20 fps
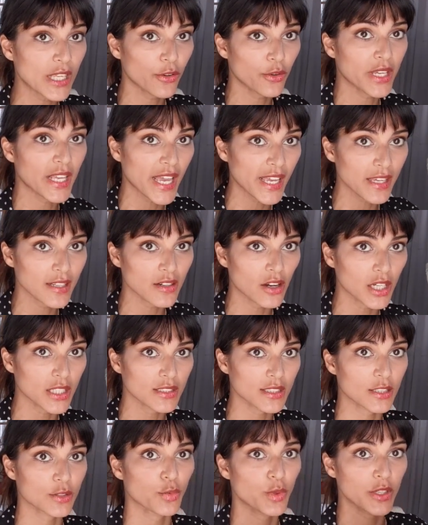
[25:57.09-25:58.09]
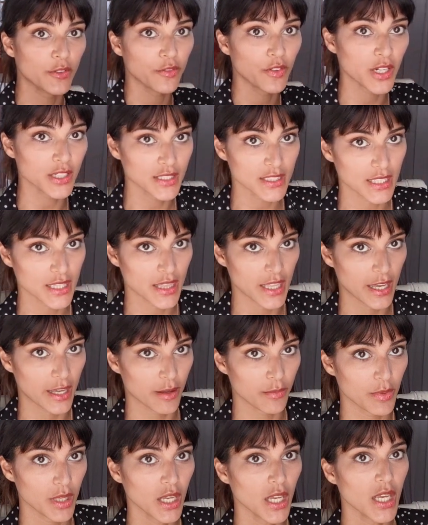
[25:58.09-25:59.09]
created ISIS, we funded
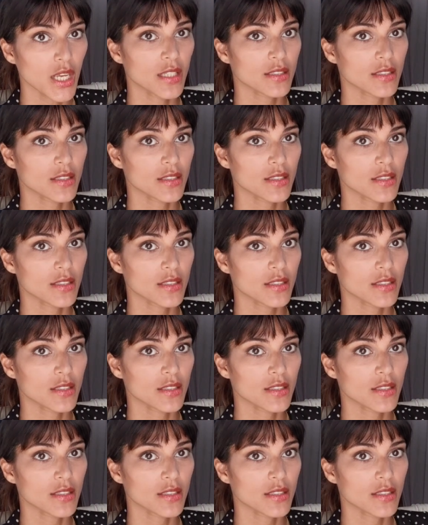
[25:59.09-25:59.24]
them.